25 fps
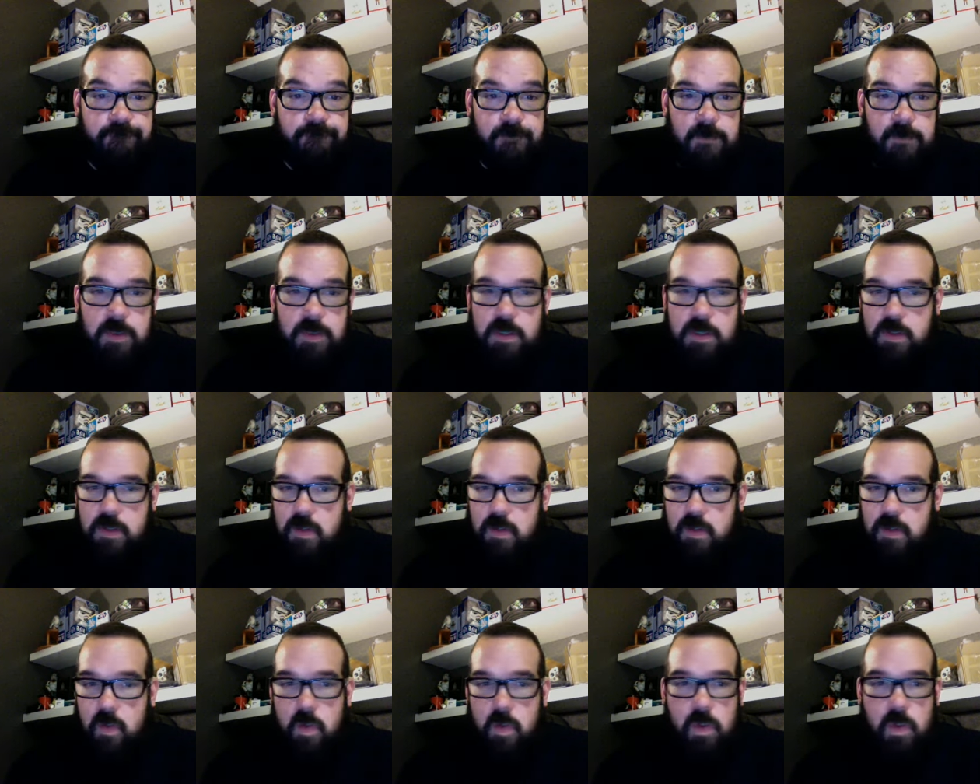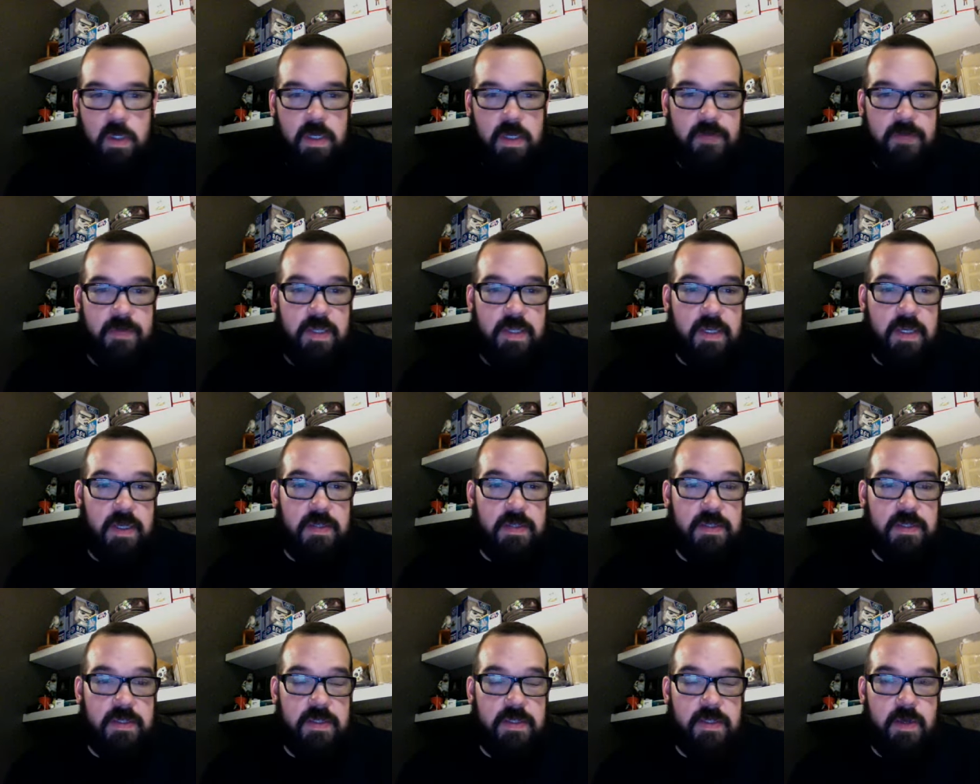the school and everything else
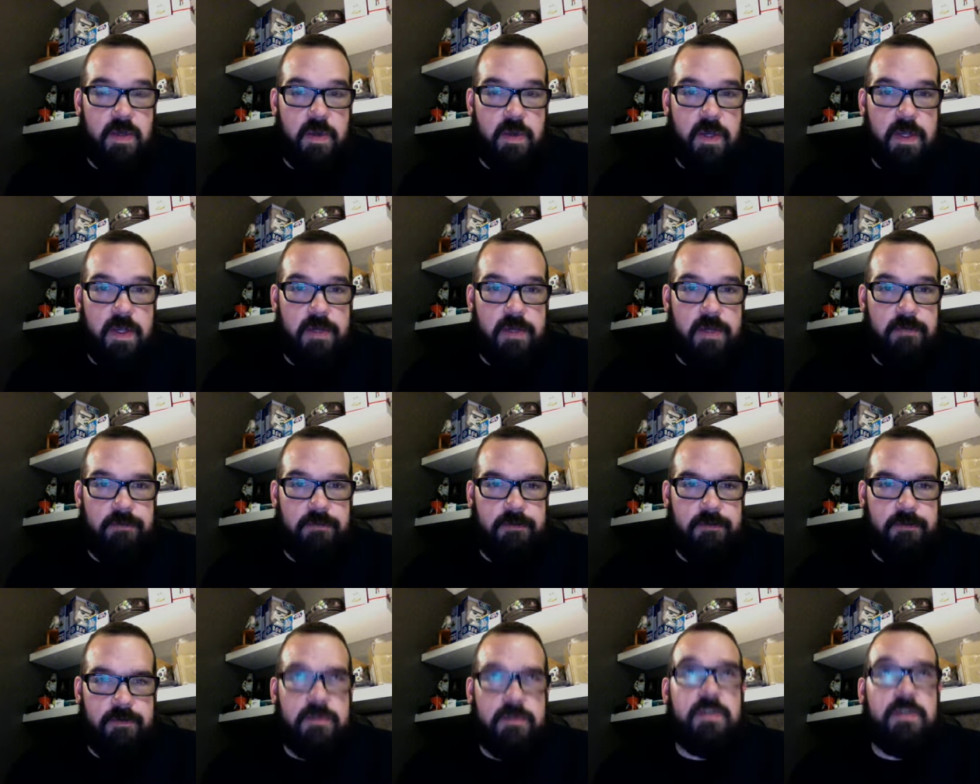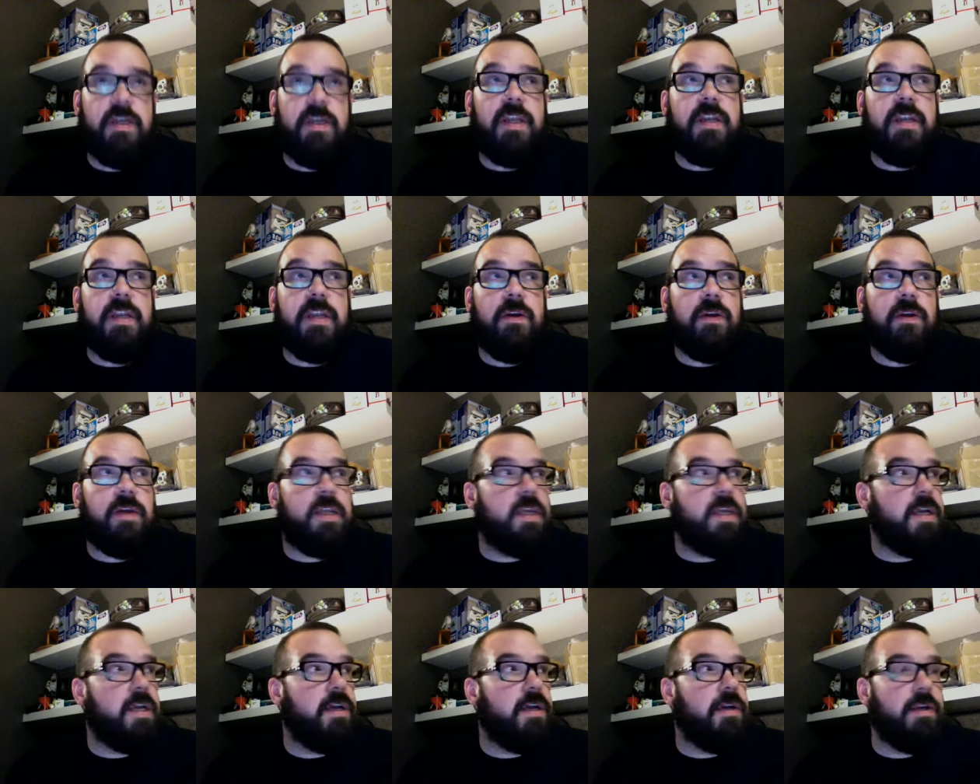that's going on. It's kind of dark in
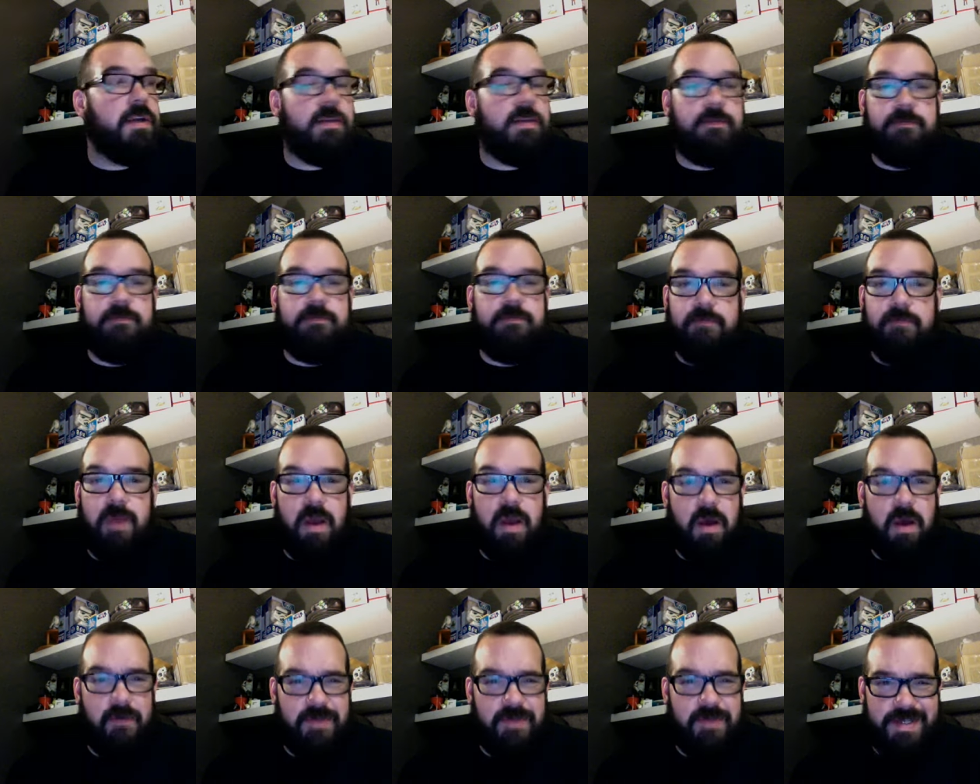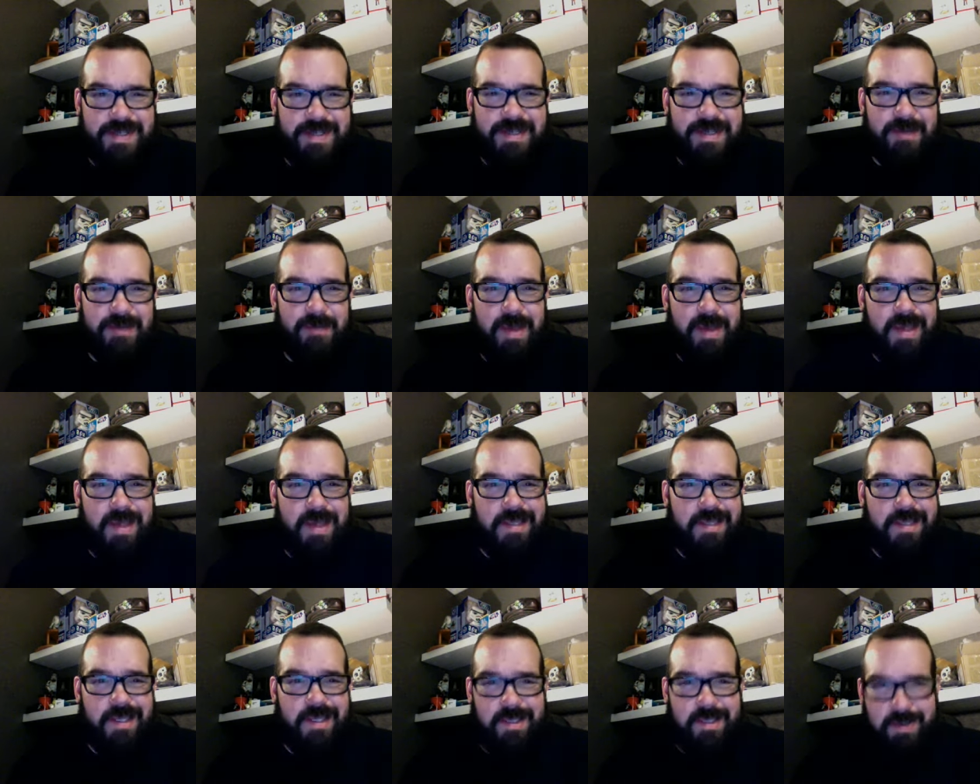here, and my office is a mess,
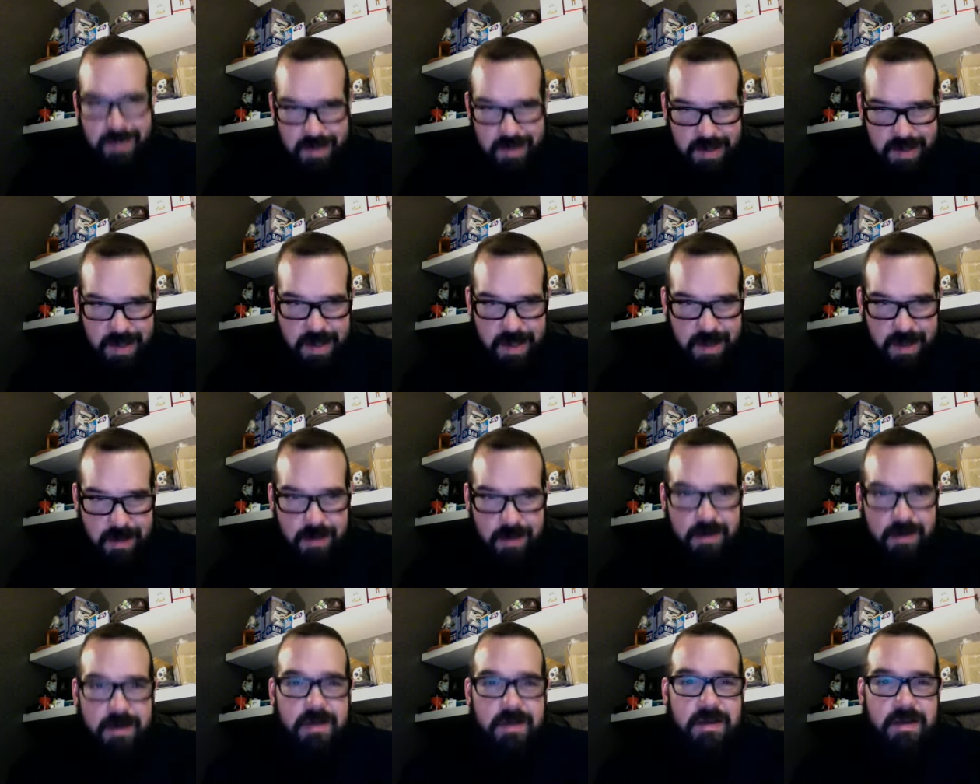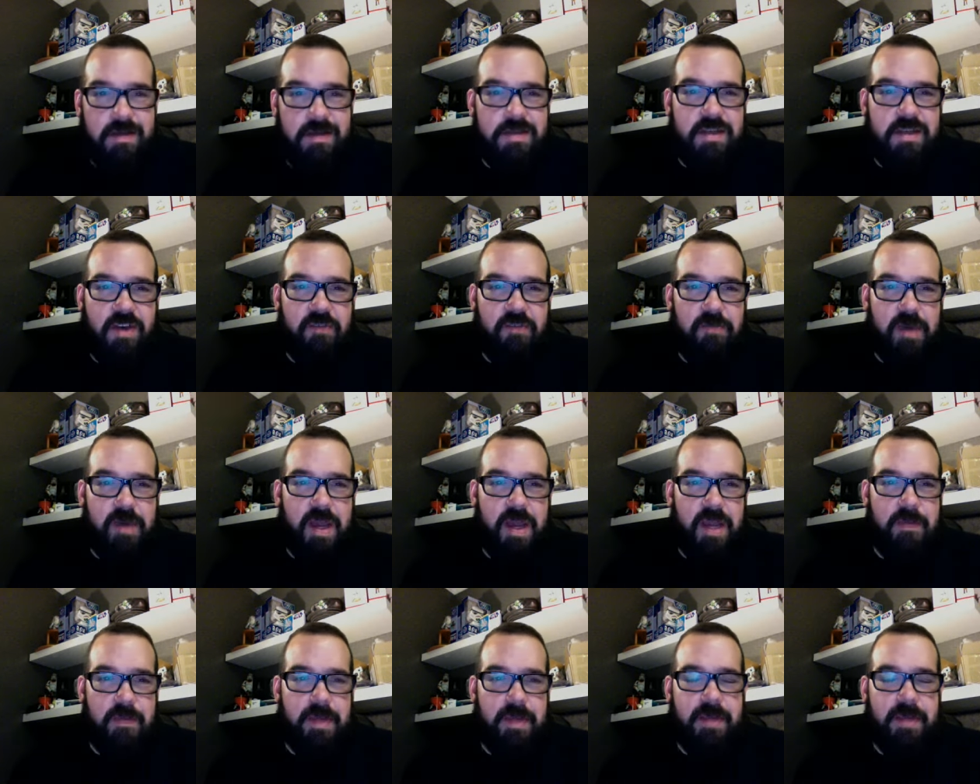as you can see the shelf
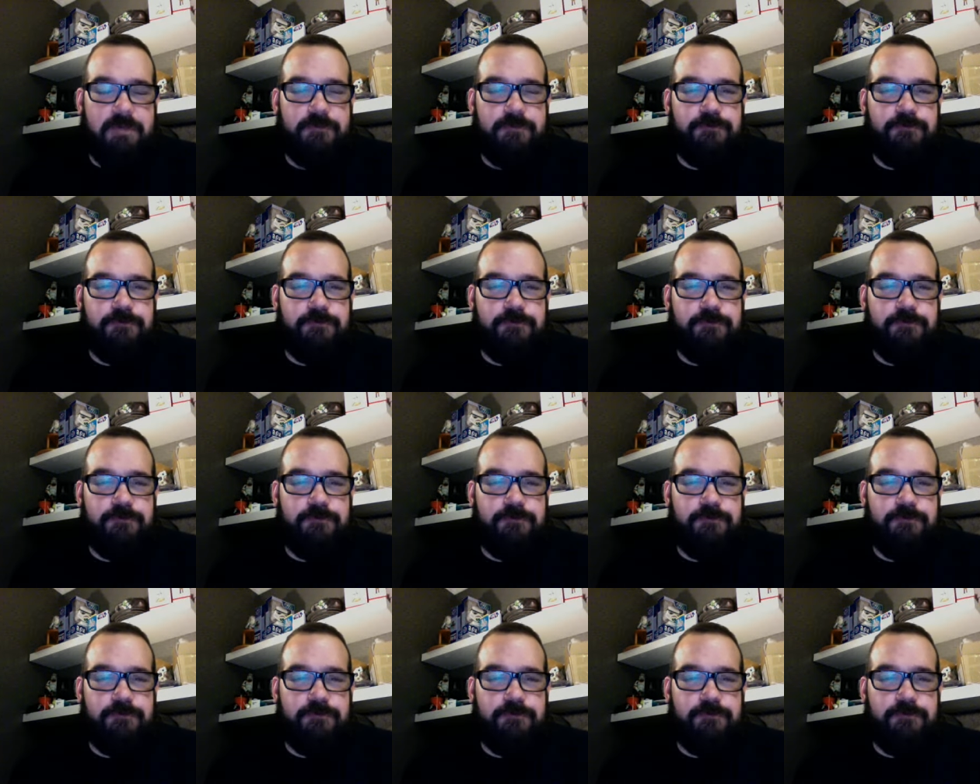behind me.